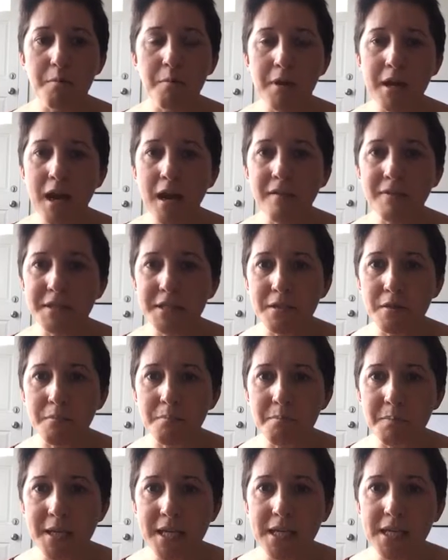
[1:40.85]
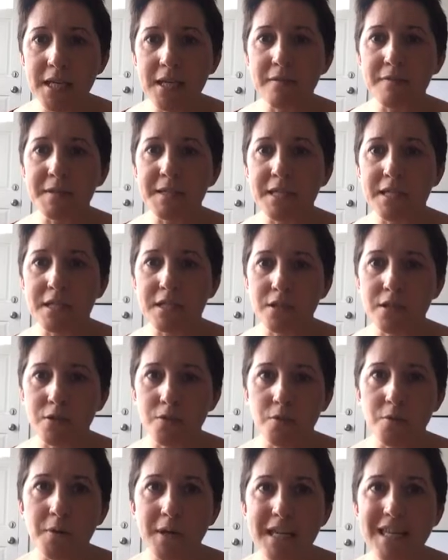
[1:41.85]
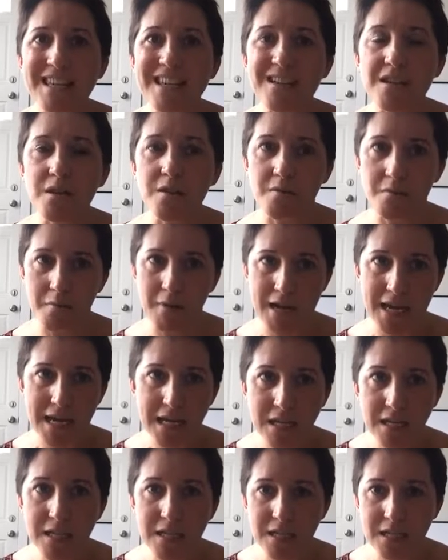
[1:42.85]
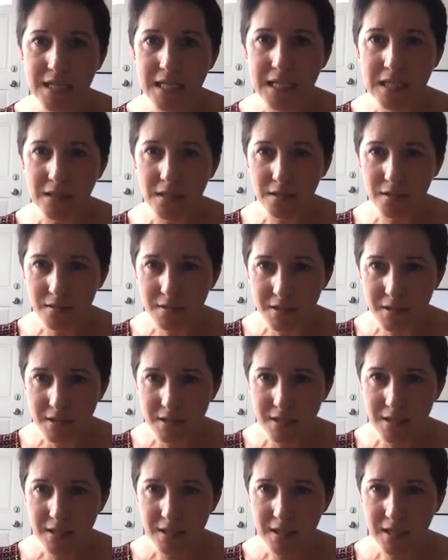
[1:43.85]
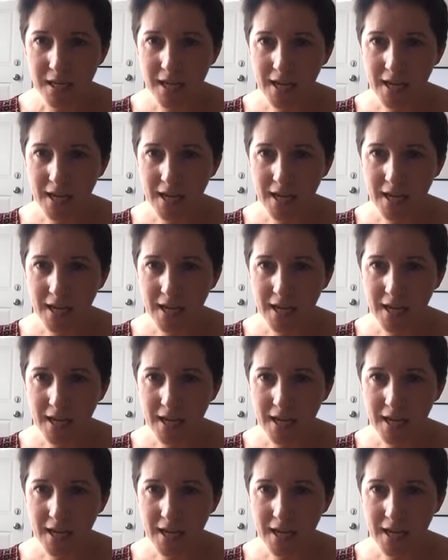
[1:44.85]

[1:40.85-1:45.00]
we have some beliefs so ingrained in us,